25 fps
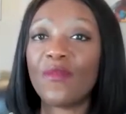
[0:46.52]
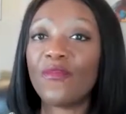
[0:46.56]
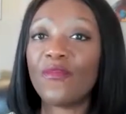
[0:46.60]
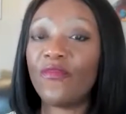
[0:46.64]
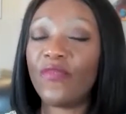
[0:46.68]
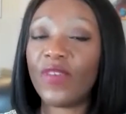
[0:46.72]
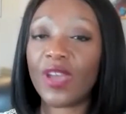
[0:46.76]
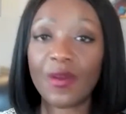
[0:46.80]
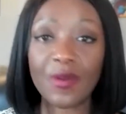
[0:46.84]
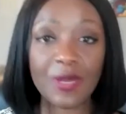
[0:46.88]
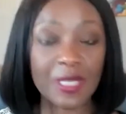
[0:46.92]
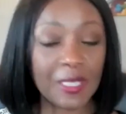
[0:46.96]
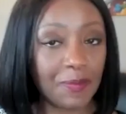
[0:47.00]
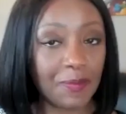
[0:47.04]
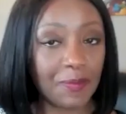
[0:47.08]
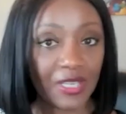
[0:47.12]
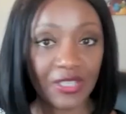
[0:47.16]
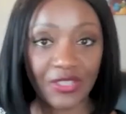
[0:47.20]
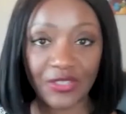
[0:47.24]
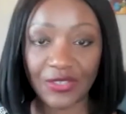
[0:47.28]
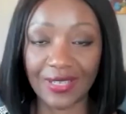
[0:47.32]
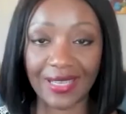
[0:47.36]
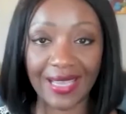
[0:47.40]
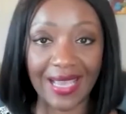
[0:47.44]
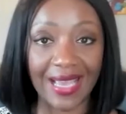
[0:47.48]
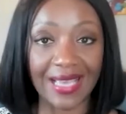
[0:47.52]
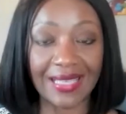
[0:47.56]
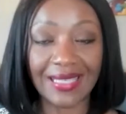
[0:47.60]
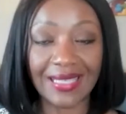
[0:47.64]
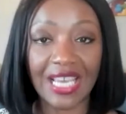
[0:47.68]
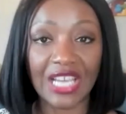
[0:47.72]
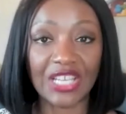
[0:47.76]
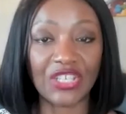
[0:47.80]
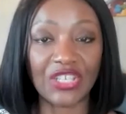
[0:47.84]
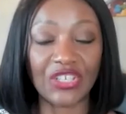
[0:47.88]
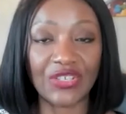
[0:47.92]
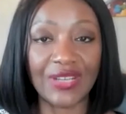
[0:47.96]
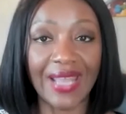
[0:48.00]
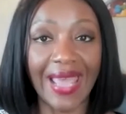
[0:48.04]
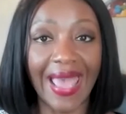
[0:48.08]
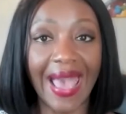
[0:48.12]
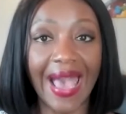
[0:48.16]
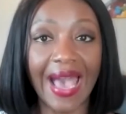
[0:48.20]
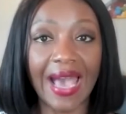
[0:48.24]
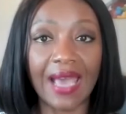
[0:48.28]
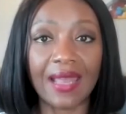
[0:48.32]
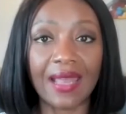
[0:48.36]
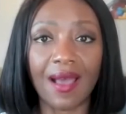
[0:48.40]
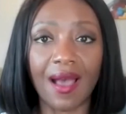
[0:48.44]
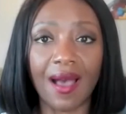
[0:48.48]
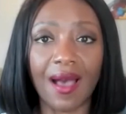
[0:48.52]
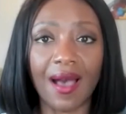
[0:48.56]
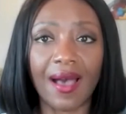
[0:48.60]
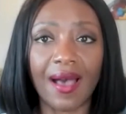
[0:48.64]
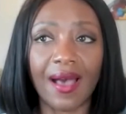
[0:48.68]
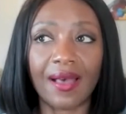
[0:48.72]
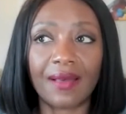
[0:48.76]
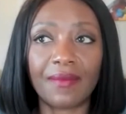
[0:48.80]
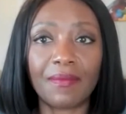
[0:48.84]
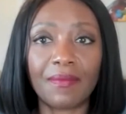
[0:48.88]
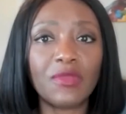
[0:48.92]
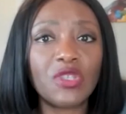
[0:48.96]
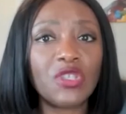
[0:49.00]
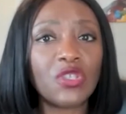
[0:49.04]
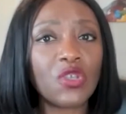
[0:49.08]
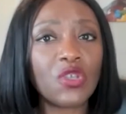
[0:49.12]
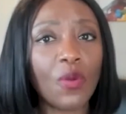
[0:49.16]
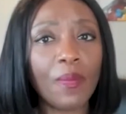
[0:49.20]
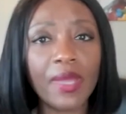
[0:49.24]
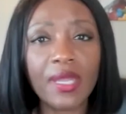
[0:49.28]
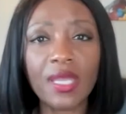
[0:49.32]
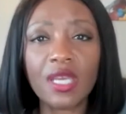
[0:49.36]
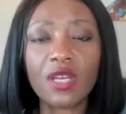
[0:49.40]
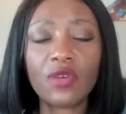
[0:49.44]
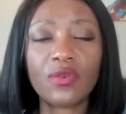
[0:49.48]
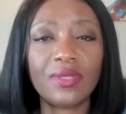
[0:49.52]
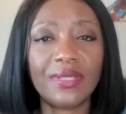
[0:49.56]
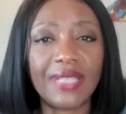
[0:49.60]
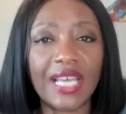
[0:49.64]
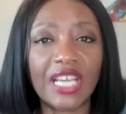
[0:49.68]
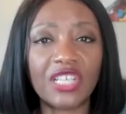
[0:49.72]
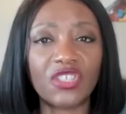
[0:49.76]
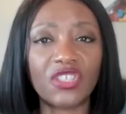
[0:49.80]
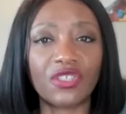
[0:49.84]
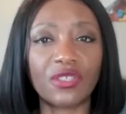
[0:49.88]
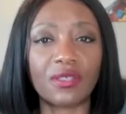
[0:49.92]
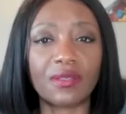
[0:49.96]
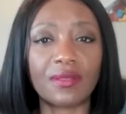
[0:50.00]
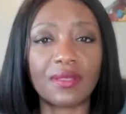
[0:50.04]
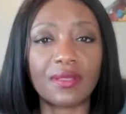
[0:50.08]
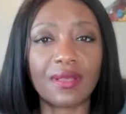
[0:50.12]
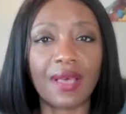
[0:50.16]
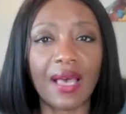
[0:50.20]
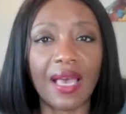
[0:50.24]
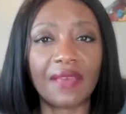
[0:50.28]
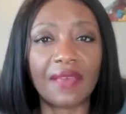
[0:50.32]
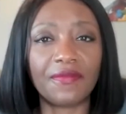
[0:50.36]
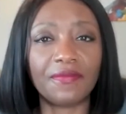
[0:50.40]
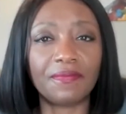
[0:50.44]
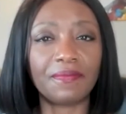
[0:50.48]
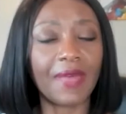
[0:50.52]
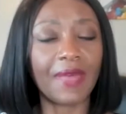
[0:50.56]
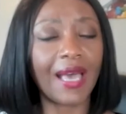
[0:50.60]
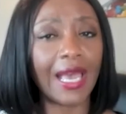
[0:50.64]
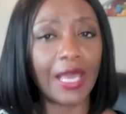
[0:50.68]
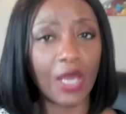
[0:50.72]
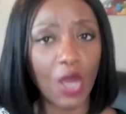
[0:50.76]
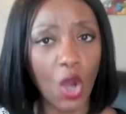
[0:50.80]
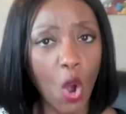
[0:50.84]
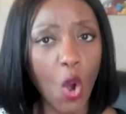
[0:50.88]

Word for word: very special guest, I should add. Uh, so many credentials. I I